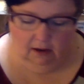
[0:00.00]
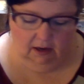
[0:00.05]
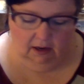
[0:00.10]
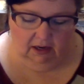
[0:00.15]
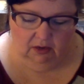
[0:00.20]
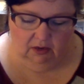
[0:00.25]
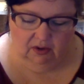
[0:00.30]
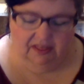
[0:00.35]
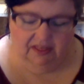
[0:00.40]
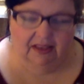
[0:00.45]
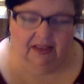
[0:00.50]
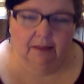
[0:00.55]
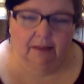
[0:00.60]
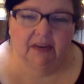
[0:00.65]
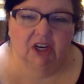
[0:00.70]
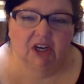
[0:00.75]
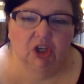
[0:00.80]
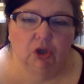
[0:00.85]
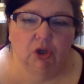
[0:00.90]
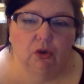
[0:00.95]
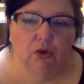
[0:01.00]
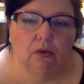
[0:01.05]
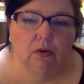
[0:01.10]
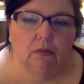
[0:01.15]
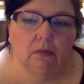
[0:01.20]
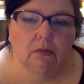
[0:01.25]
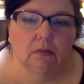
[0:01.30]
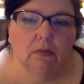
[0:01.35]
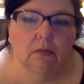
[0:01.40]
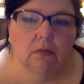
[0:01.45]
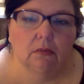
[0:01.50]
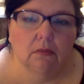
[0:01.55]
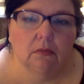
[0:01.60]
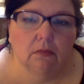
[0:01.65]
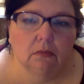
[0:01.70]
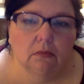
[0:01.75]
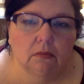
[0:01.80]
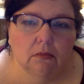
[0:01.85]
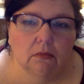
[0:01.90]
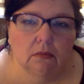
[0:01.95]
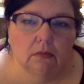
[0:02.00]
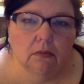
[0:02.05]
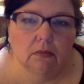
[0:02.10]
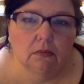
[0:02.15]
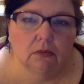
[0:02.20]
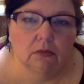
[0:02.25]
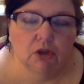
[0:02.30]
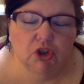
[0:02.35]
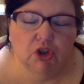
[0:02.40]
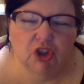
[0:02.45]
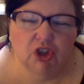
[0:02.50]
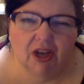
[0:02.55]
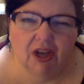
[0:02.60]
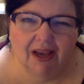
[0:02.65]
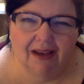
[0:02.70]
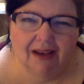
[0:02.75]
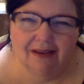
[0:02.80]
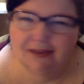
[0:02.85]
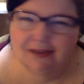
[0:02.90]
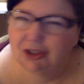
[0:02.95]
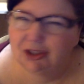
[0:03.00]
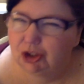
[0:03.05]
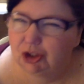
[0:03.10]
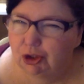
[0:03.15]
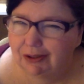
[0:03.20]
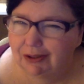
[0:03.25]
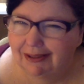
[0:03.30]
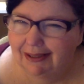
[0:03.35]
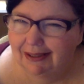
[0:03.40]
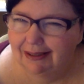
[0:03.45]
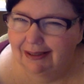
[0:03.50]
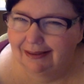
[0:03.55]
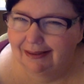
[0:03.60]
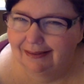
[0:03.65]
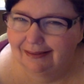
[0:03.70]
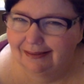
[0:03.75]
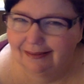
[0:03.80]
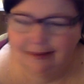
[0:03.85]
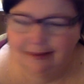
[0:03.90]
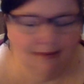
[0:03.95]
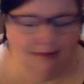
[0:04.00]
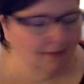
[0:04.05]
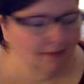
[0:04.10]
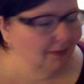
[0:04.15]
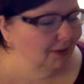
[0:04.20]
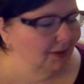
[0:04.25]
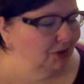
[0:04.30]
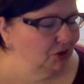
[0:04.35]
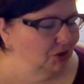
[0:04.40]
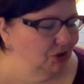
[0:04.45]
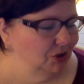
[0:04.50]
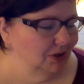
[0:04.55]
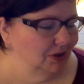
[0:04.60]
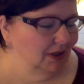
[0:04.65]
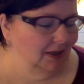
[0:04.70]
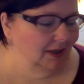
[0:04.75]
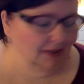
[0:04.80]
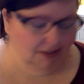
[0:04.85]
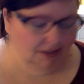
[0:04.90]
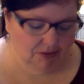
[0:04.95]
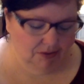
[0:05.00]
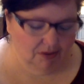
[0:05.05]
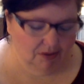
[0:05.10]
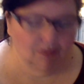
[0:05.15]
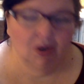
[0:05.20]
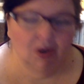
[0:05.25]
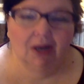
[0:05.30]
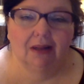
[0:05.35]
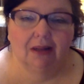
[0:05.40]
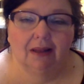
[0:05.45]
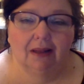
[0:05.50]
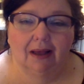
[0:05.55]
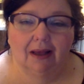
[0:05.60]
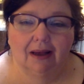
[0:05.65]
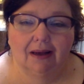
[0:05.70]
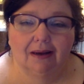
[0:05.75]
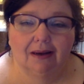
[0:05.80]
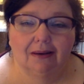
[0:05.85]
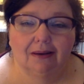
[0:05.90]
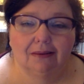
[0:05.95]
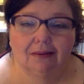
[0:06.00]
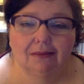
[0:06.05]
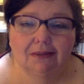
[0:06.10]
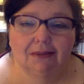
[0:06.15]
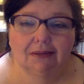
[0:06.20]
You know what I think I'm going to do? Should I? Shouldn't I? Should I get them all out?